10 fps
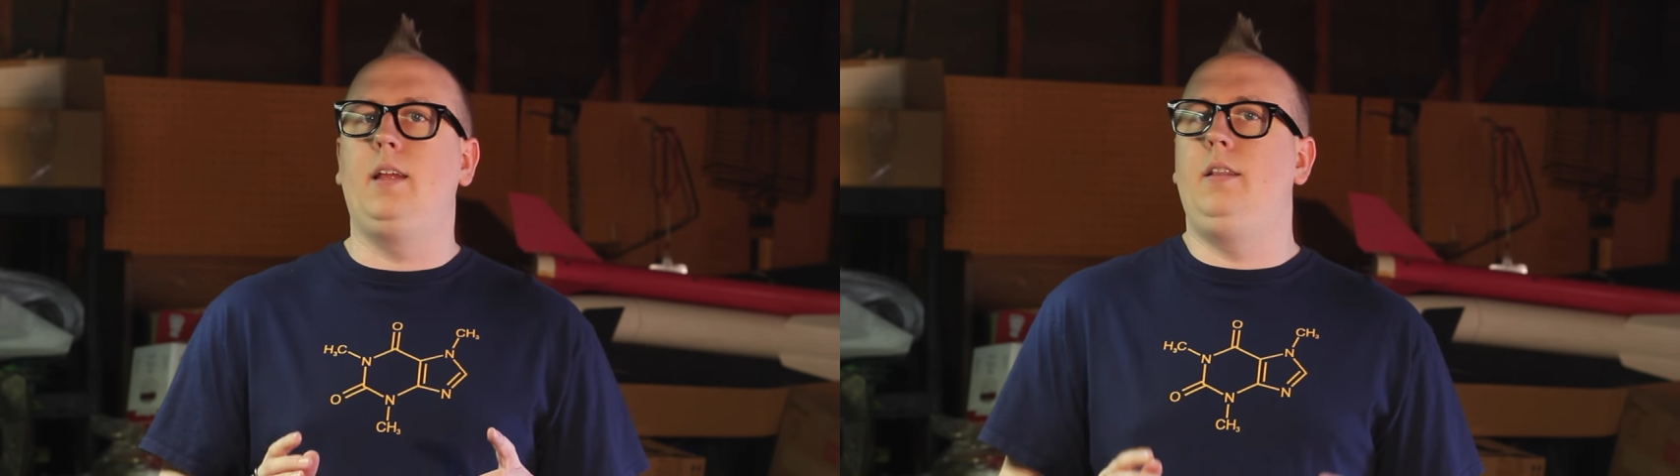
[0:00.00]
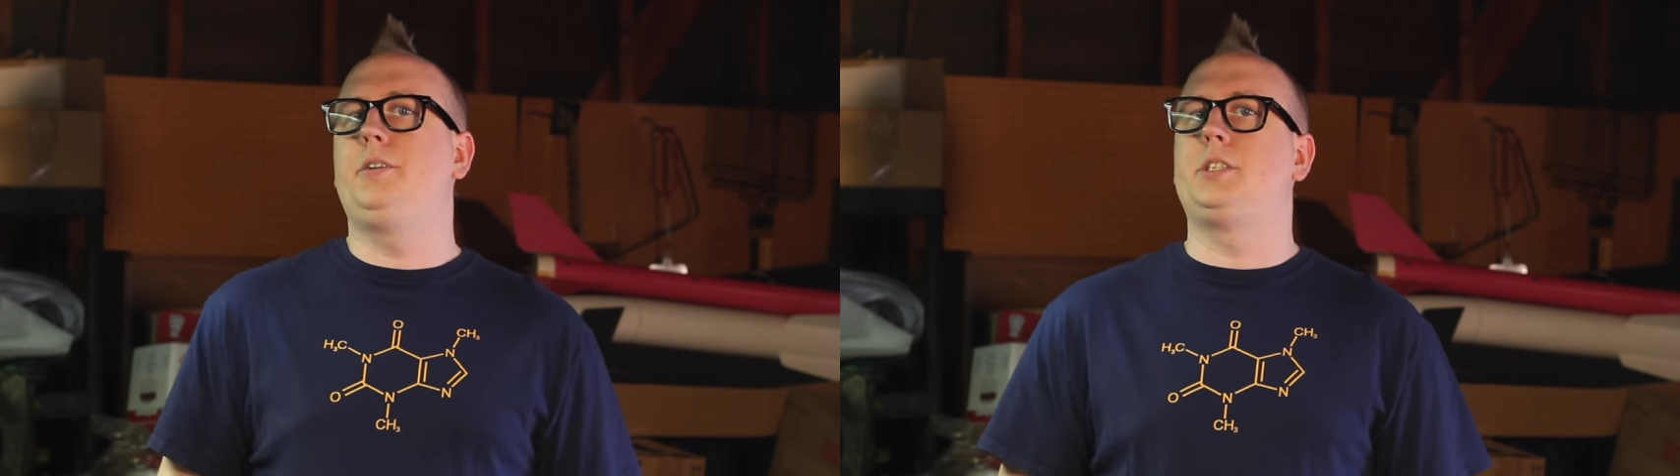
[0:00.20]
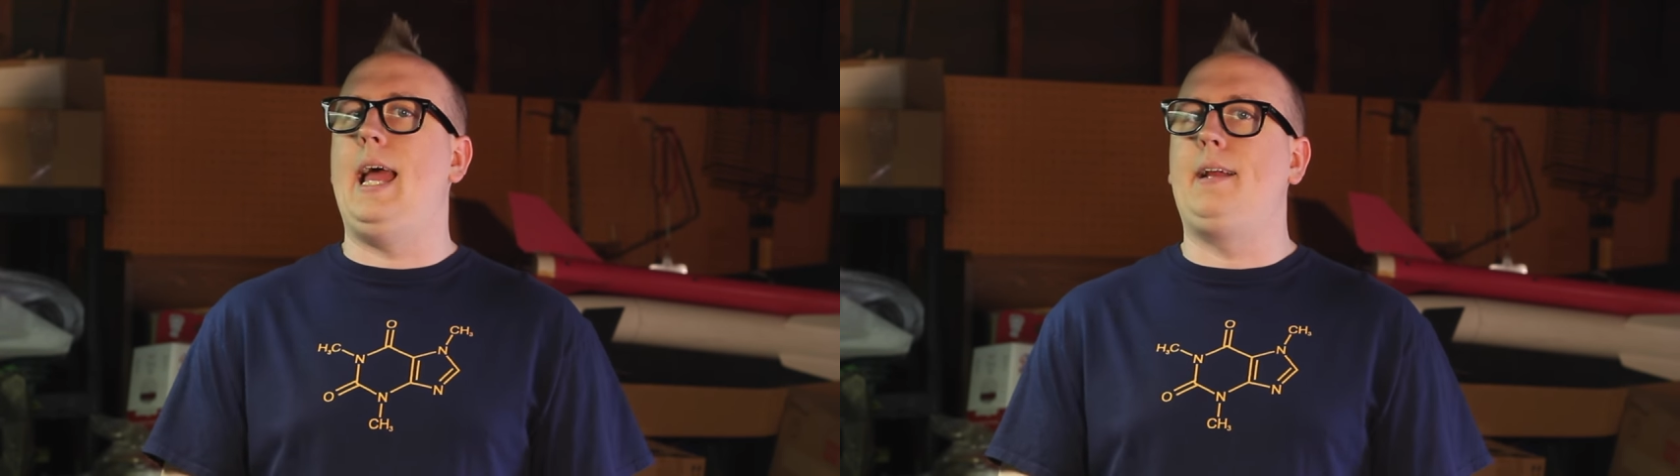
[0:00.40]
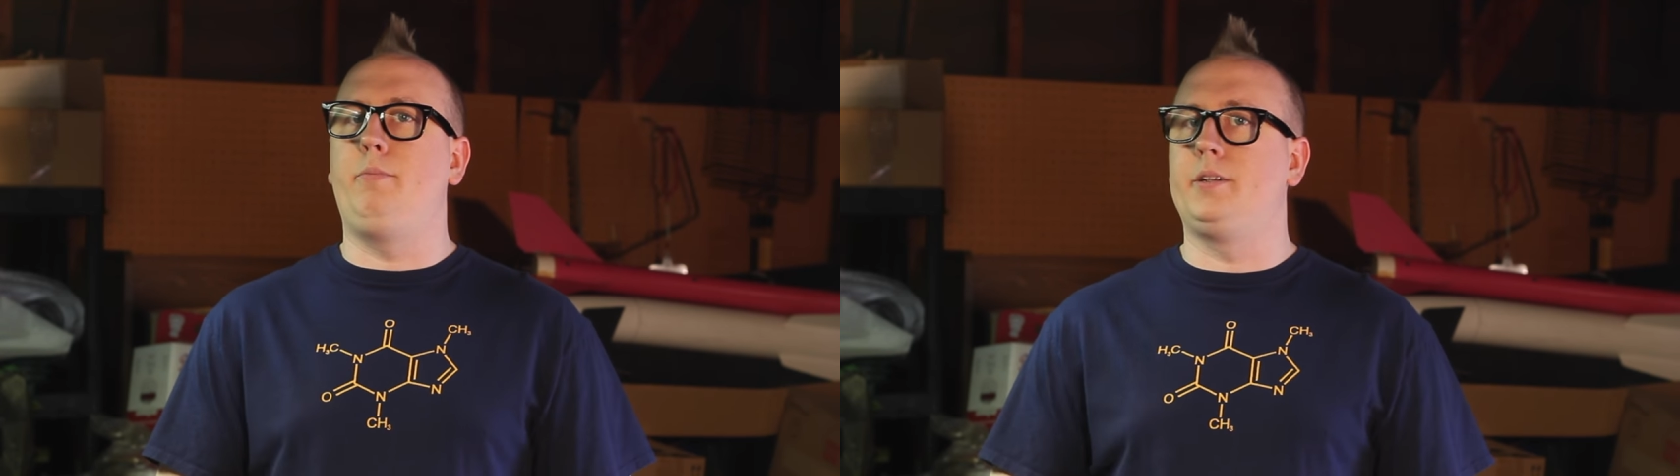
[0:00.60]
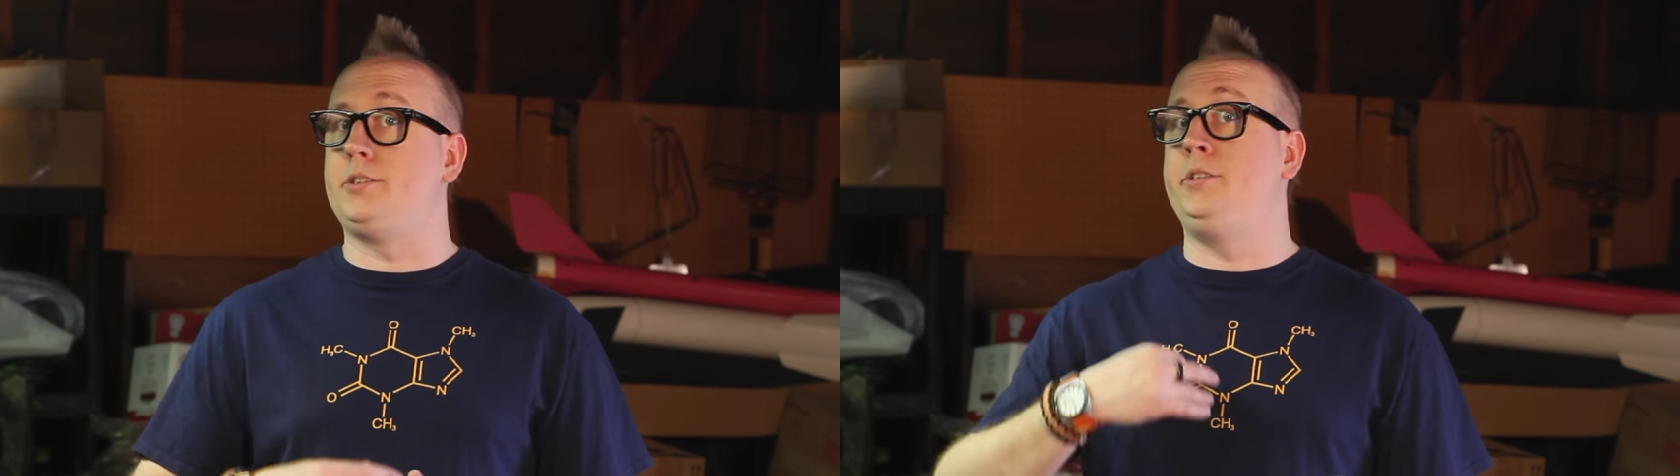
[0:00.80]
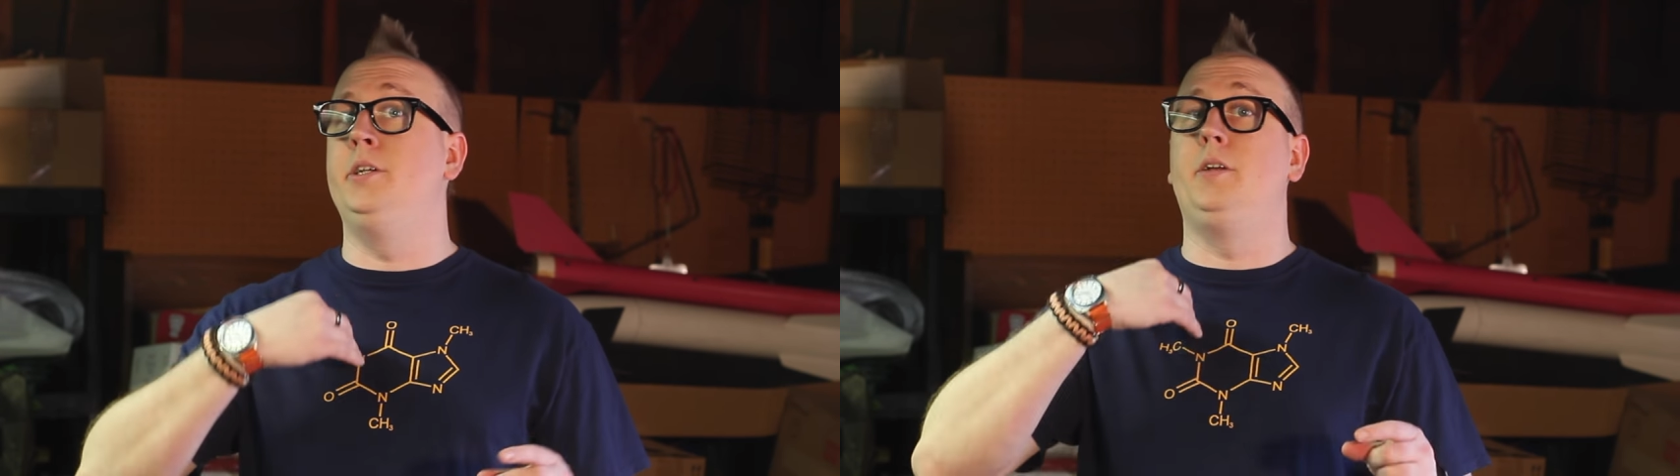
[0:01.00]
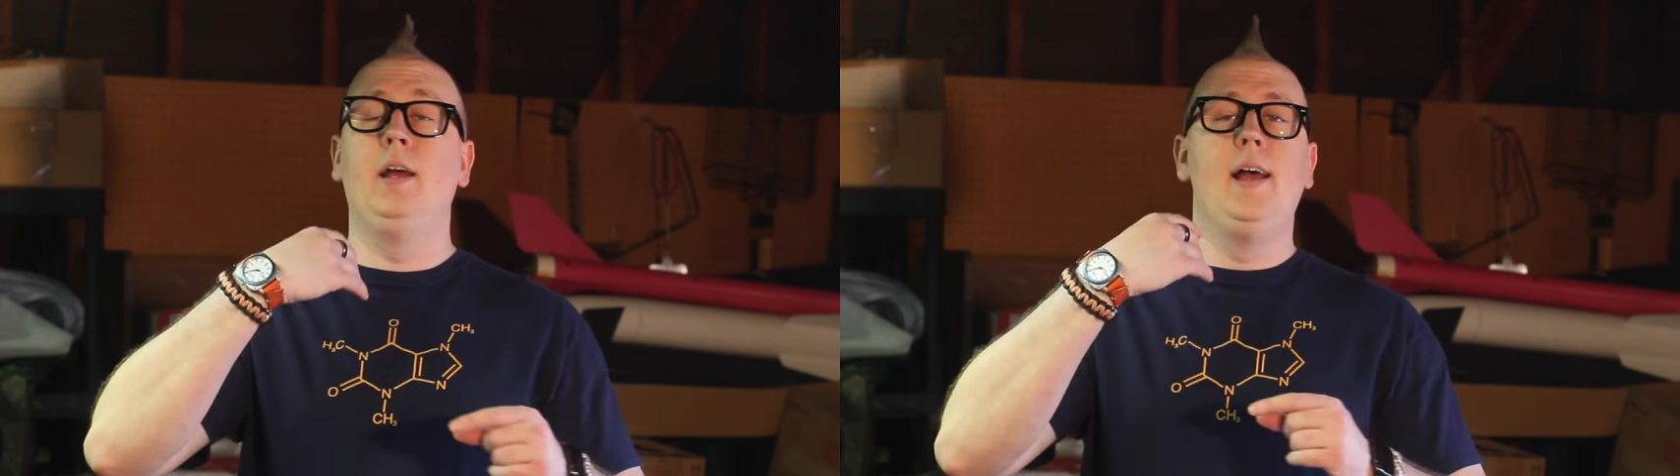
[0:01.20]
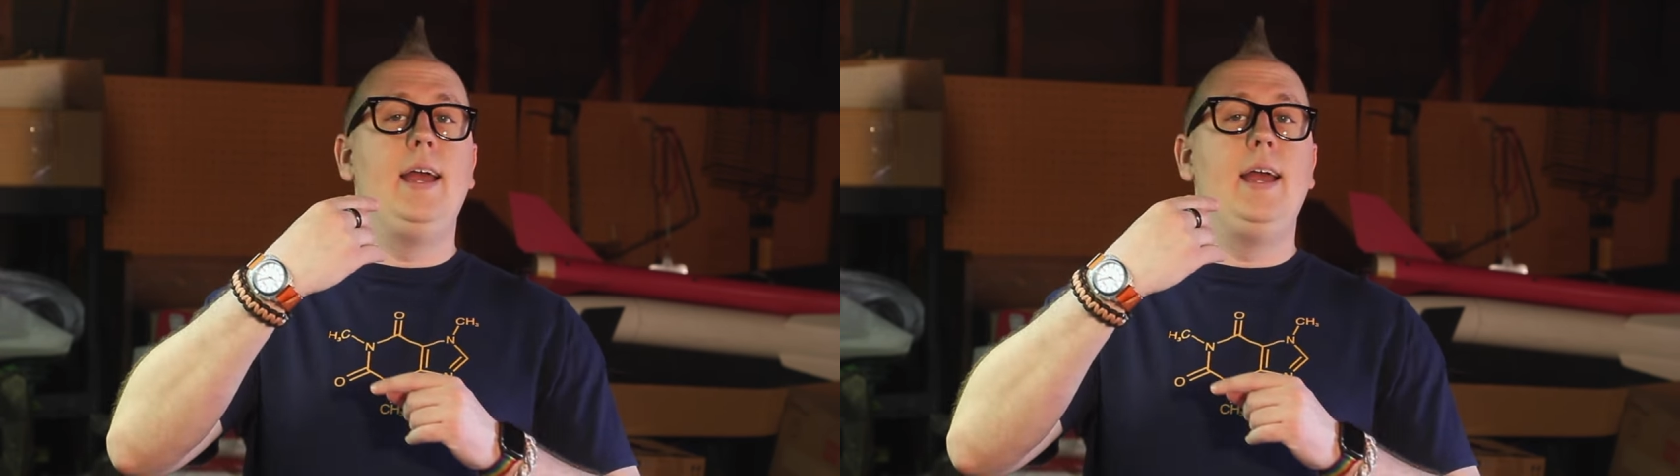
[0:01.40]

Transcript: it looks like we are still